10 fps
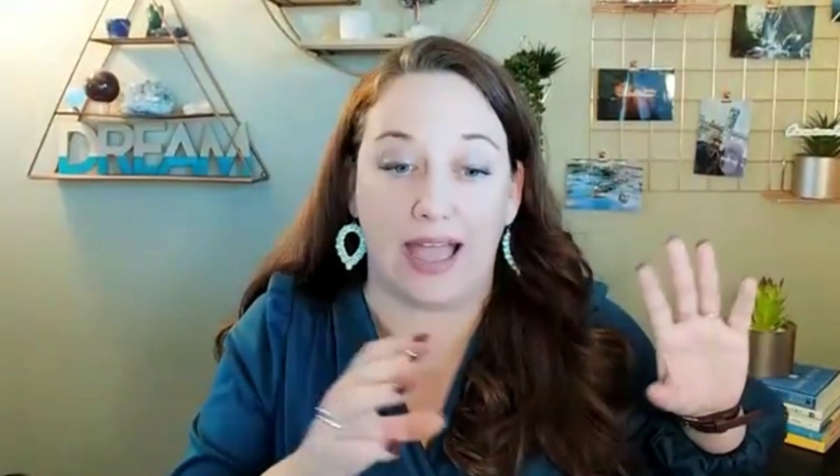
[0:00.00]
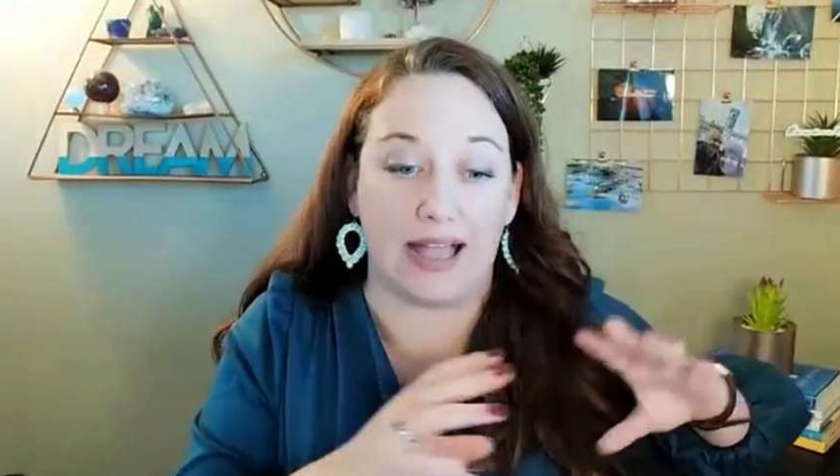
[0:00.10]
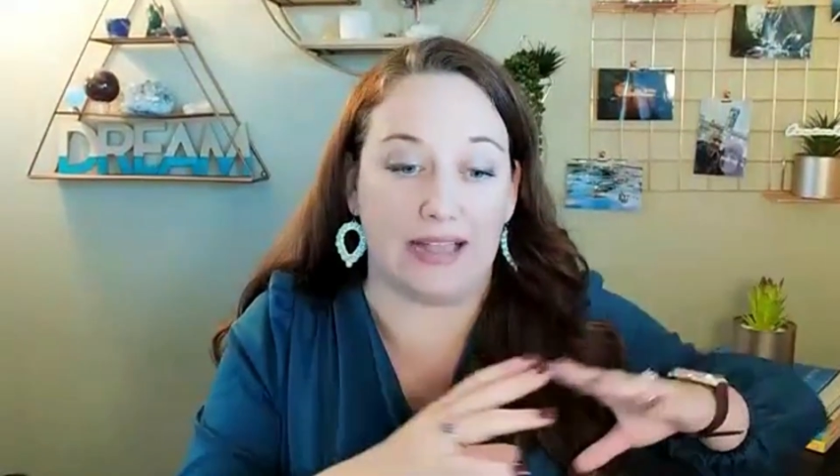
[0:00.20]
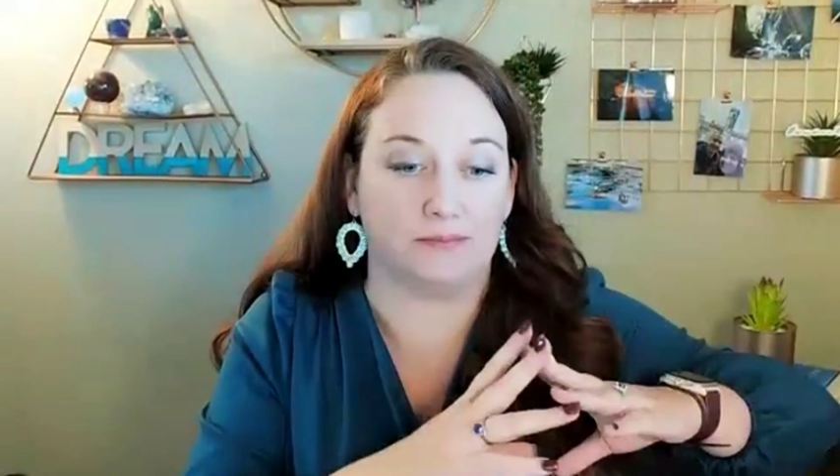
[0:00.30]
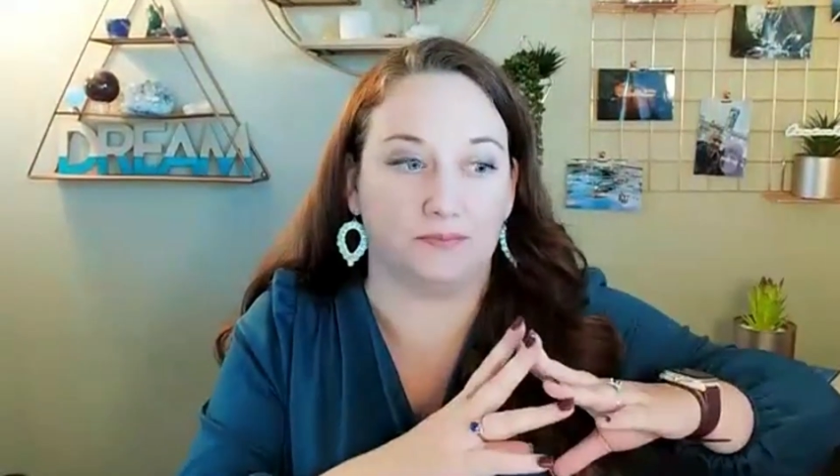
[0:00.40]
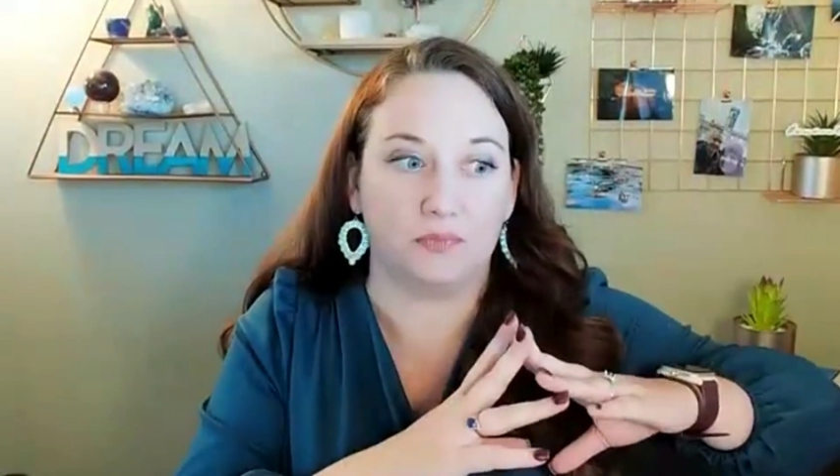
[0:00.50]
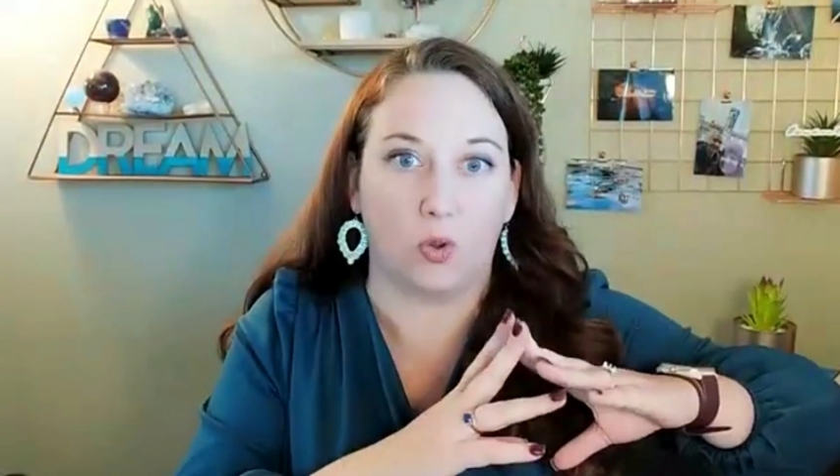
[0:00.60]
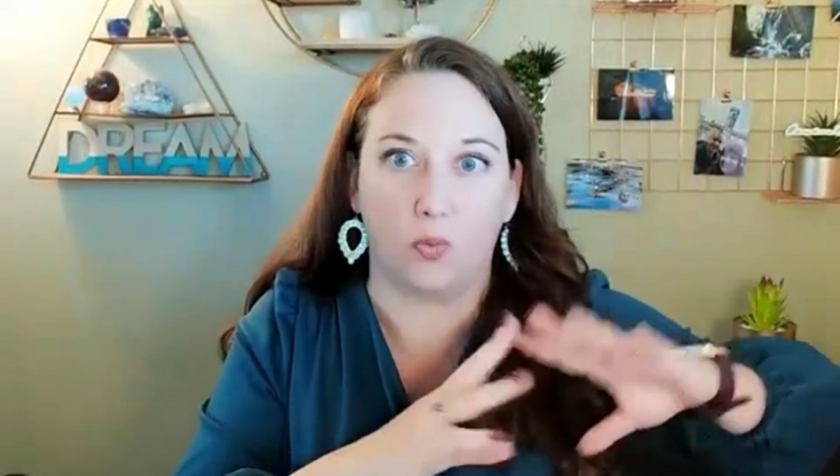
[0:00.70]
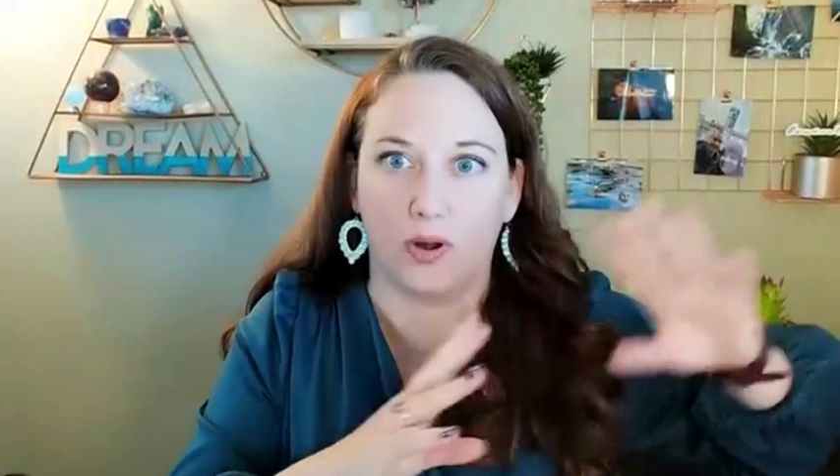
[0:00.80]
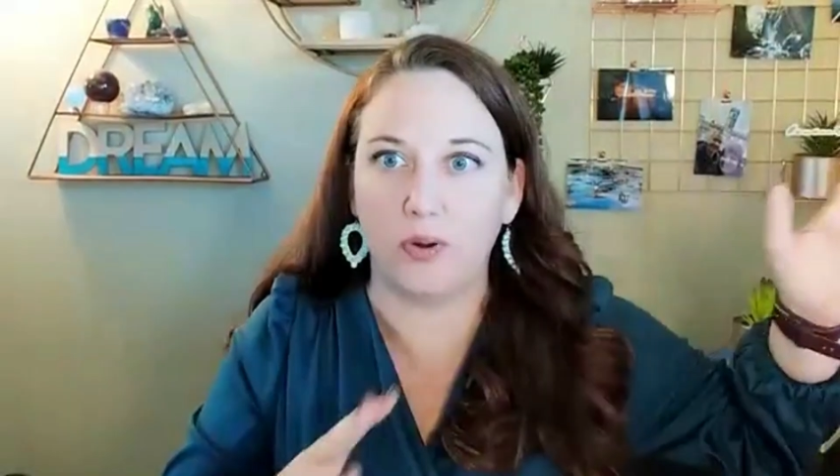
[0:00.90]
at
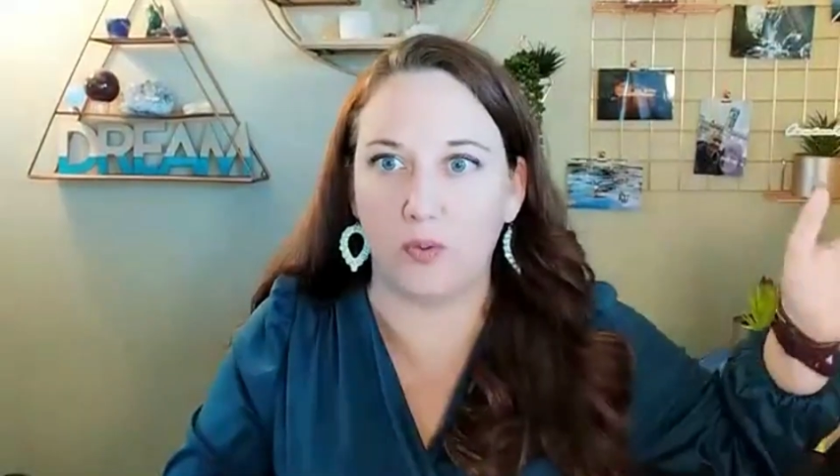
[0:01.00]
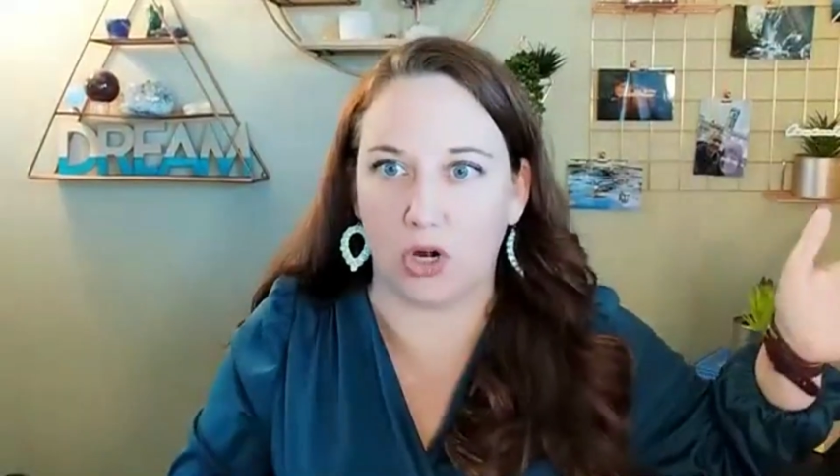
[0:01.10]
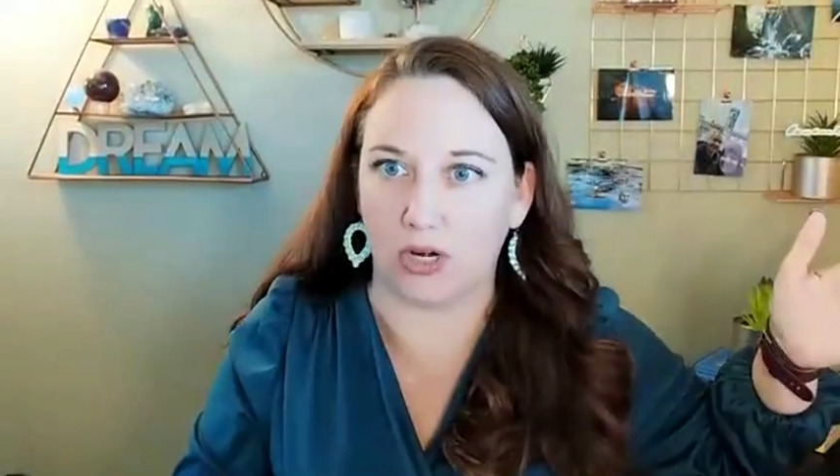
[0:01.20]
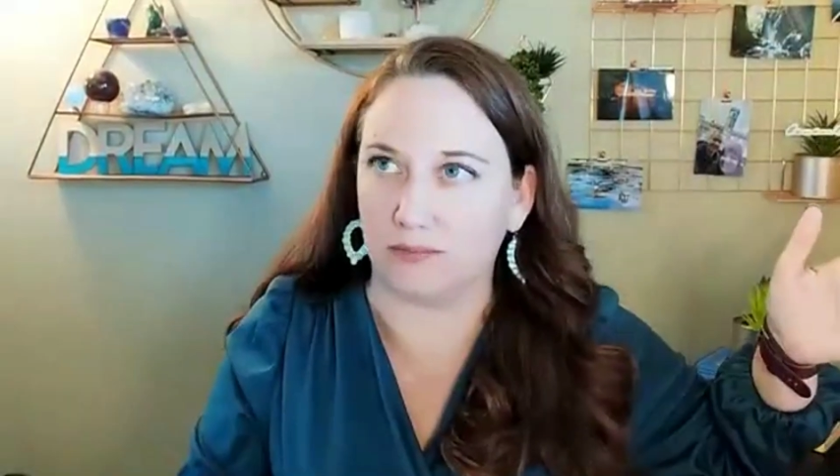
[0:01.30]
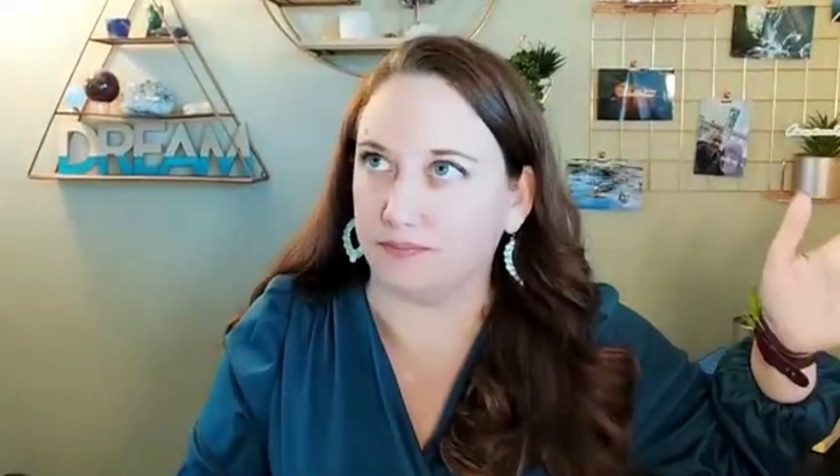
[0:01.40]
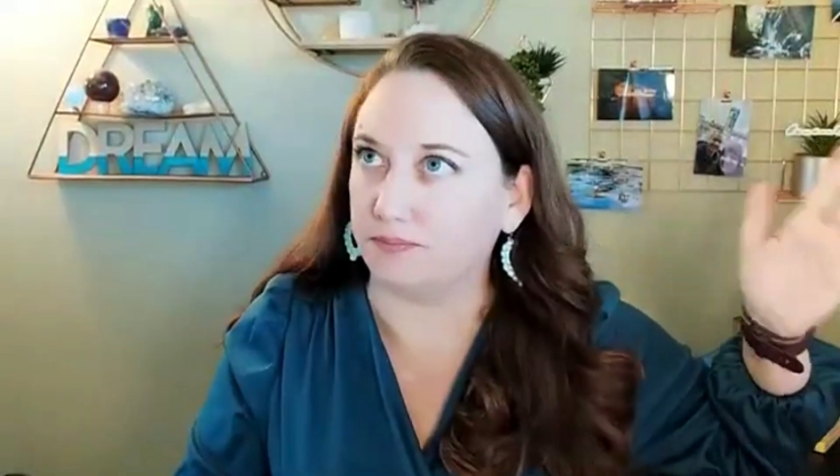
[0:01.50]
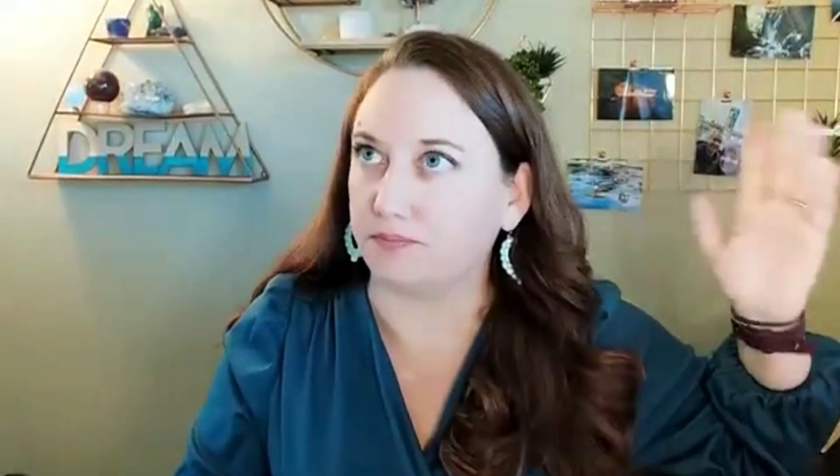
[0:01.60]
where we were